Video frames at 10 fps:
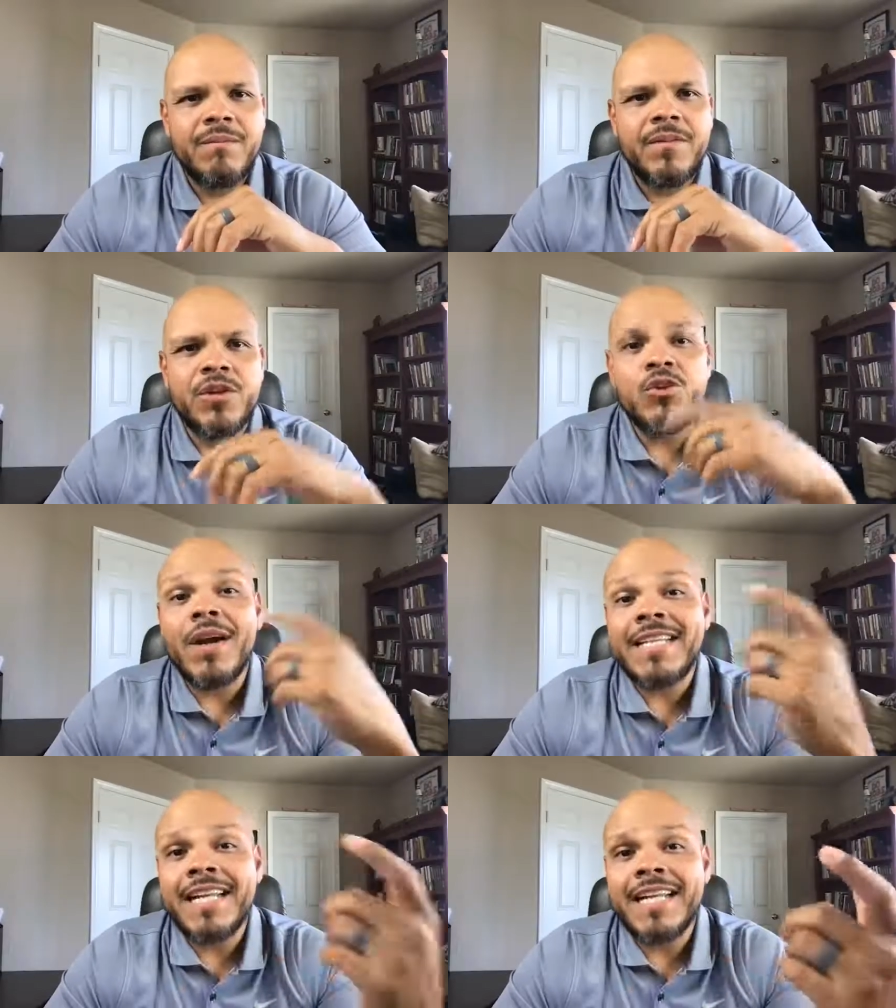Their new
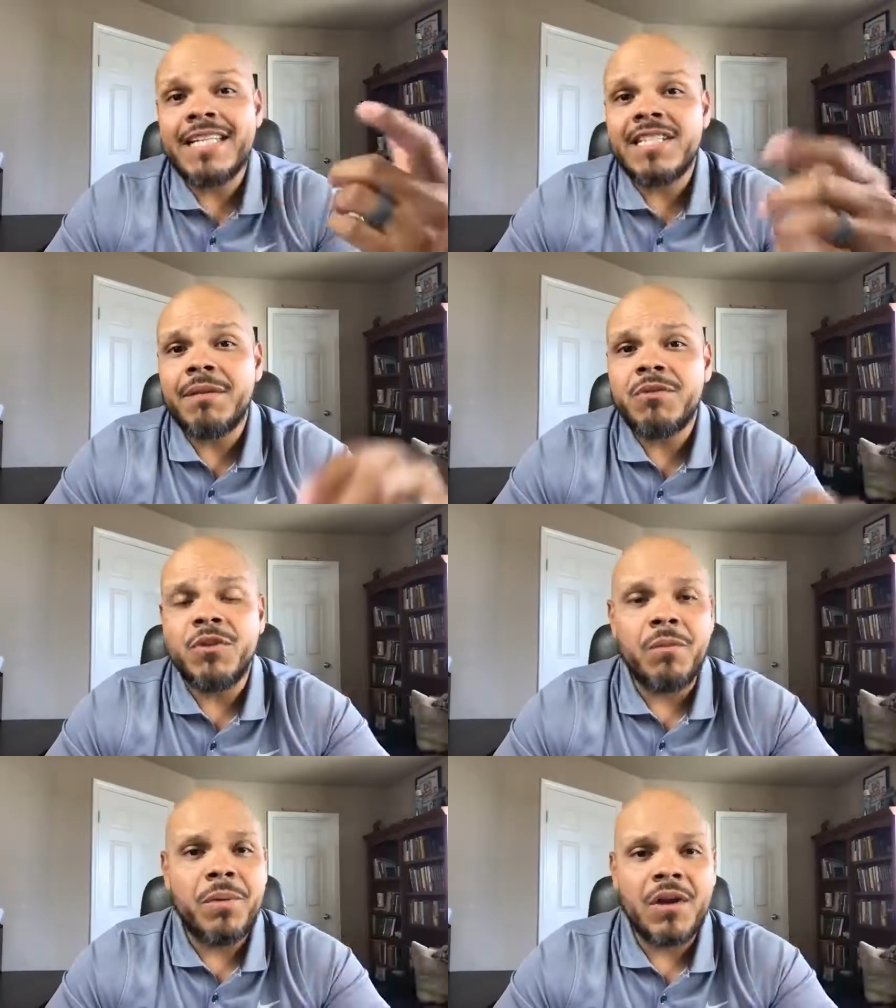identities seemed
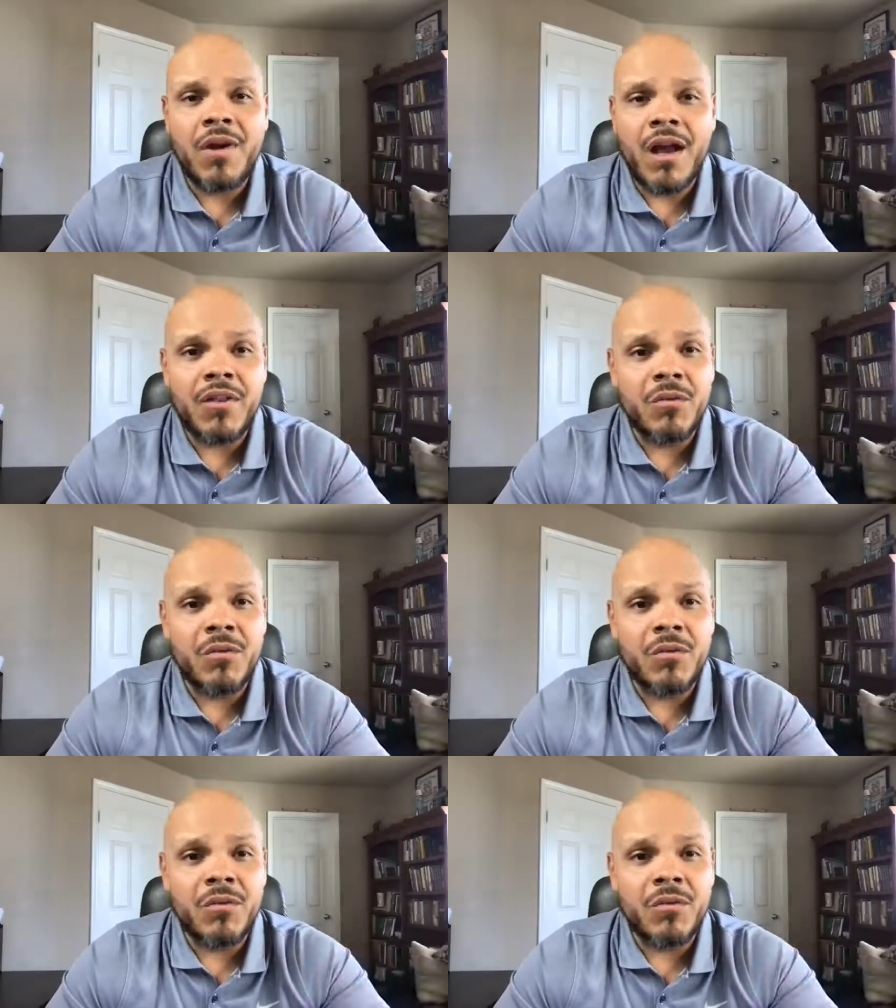to appear out of